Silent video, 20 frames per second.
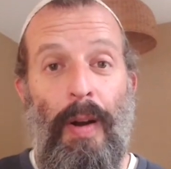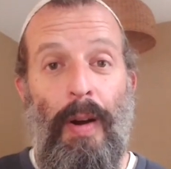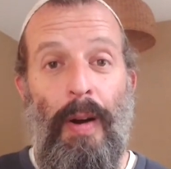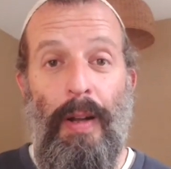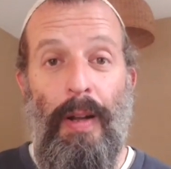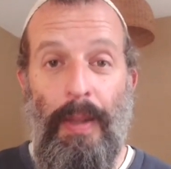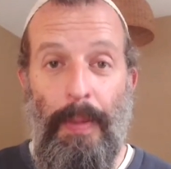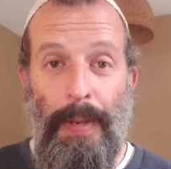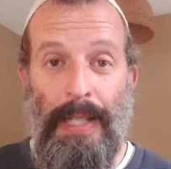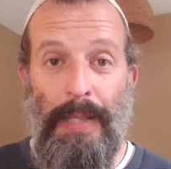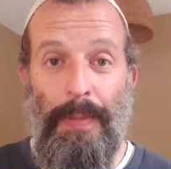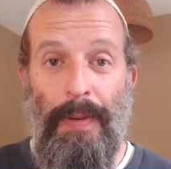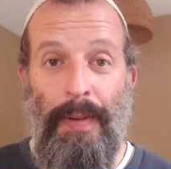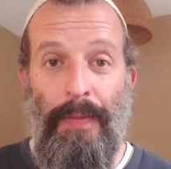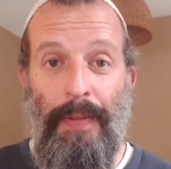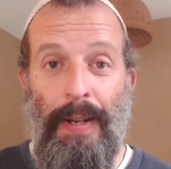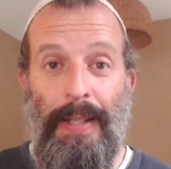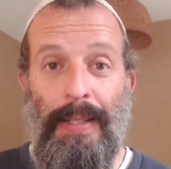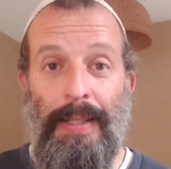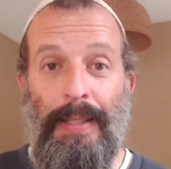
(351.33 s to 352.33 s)
All the best, my
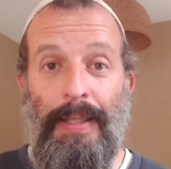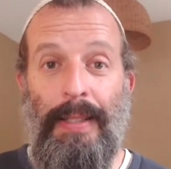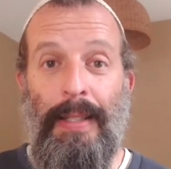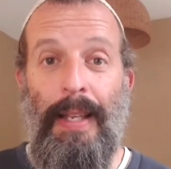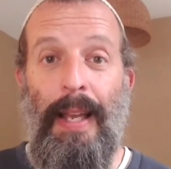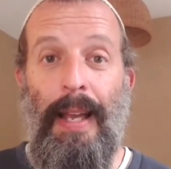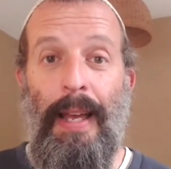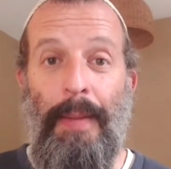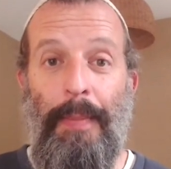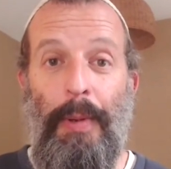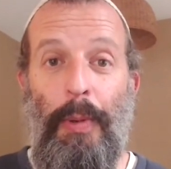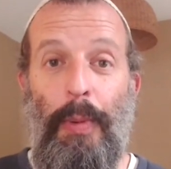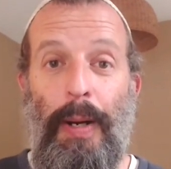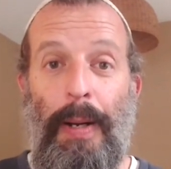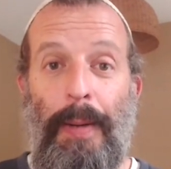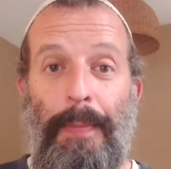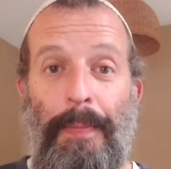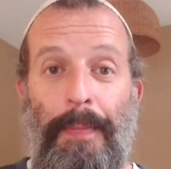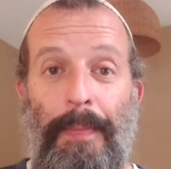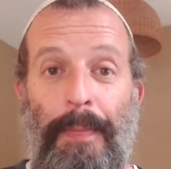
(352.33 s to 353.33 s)
friends, and be
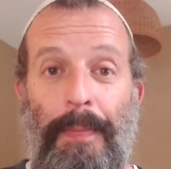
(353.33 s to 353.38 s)
well.